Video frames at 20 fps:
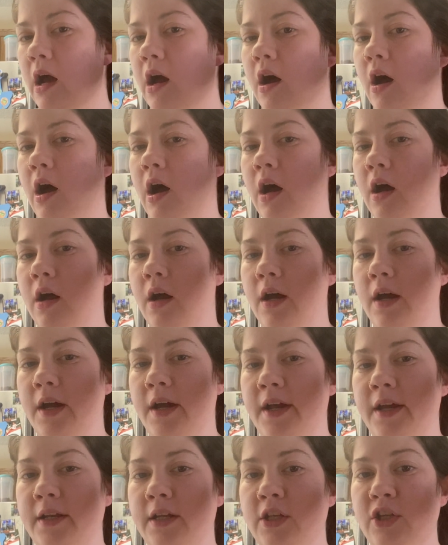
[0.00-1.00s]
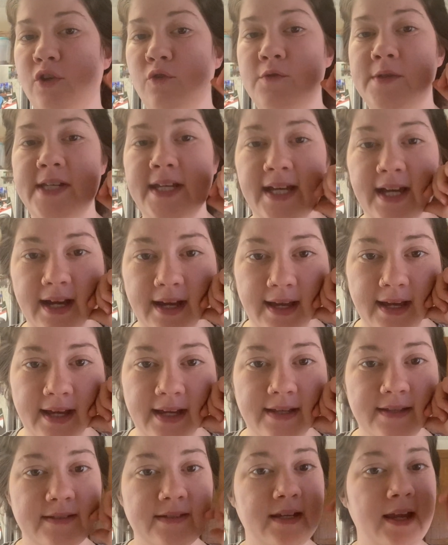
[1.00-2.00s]
on
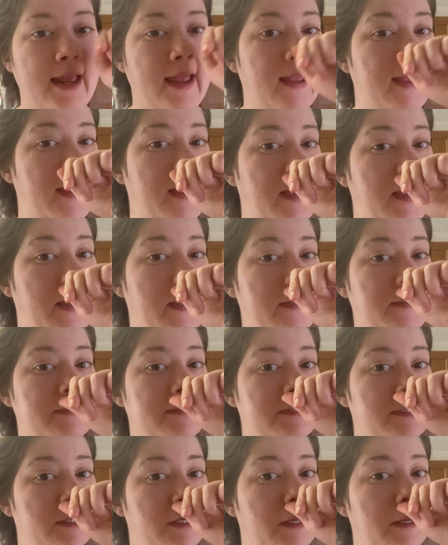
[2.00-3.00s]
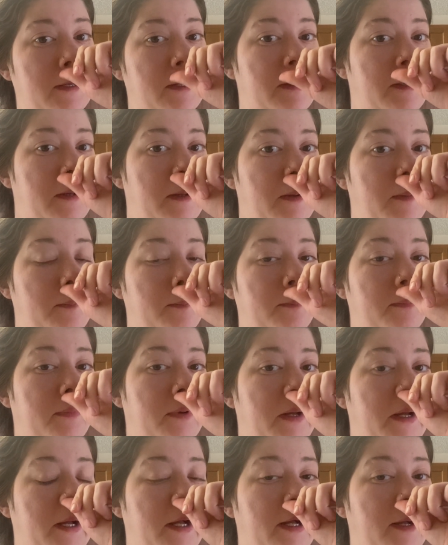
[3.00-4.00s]
UTIs and
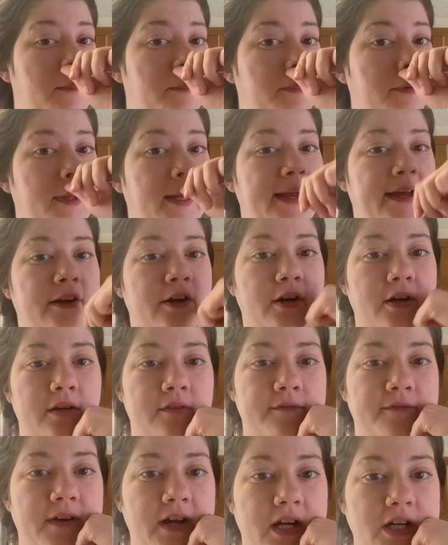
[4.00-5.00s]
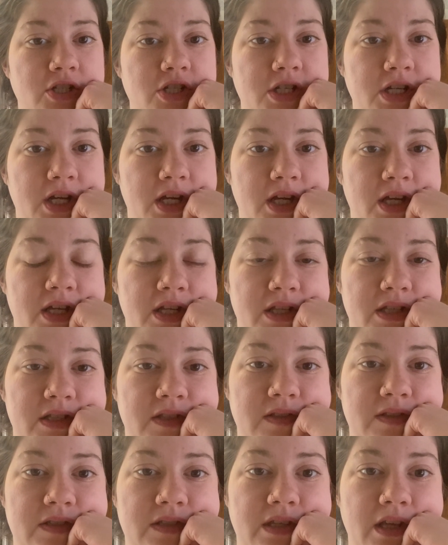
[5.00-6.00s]
bladder
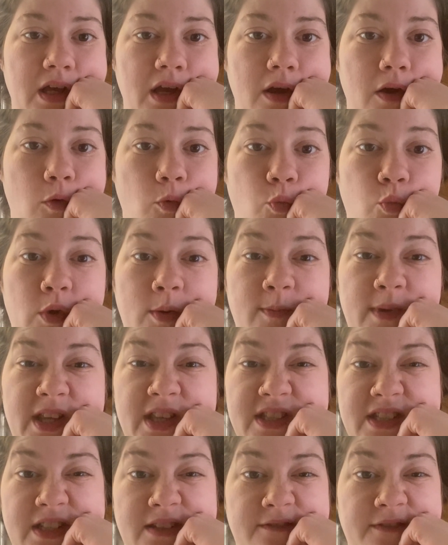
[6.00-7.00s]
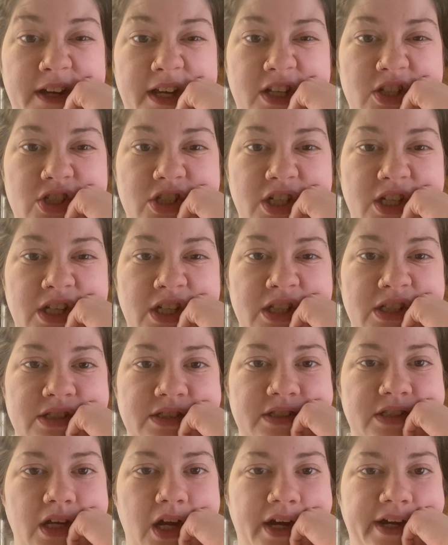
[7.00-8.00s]
infections, women's
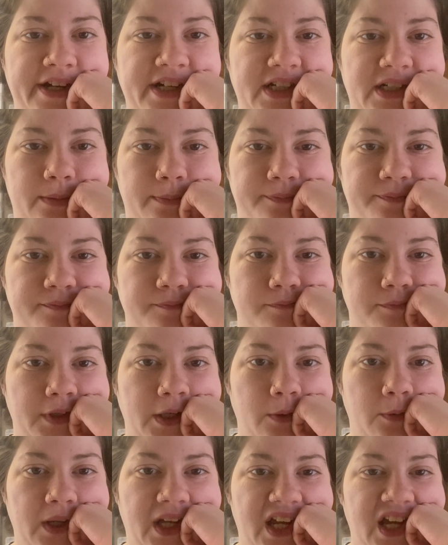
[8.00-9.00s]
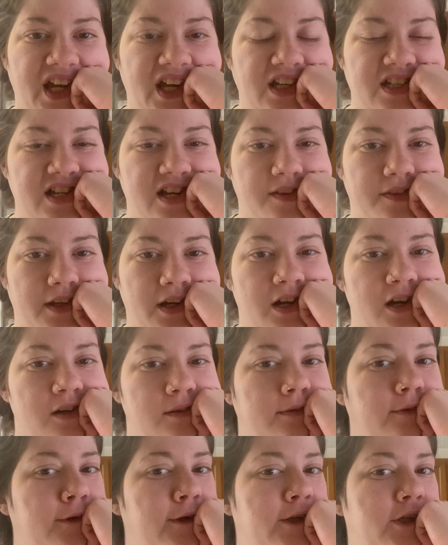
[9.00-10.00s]
infections that we get down there,
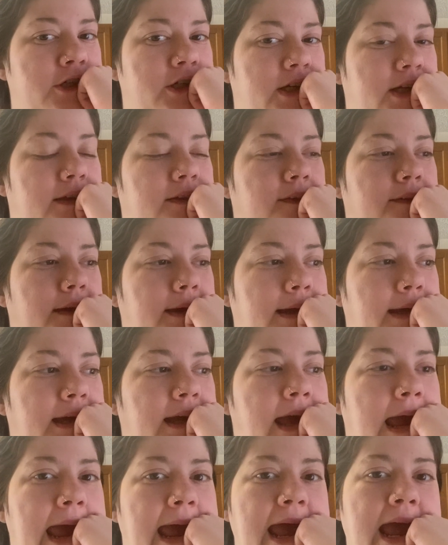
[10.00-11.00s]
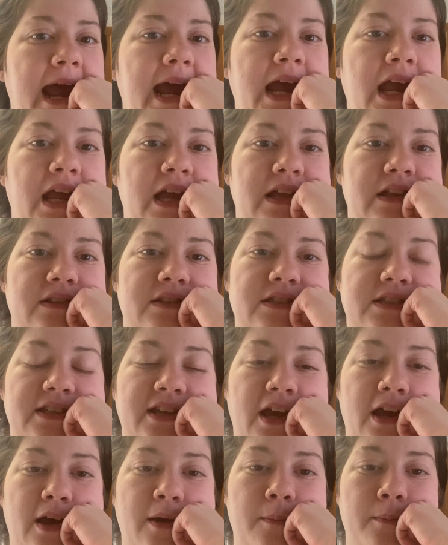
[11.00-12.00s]
unfortunately, and
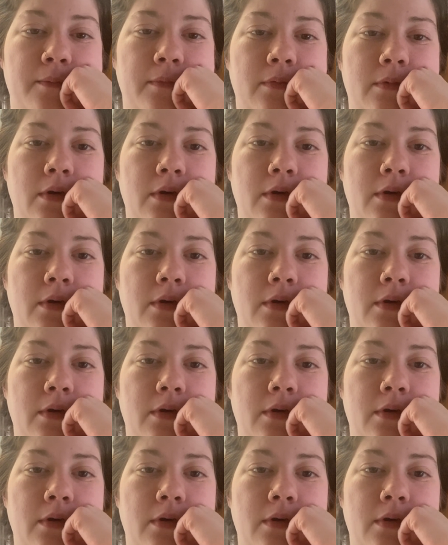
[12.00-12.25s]
some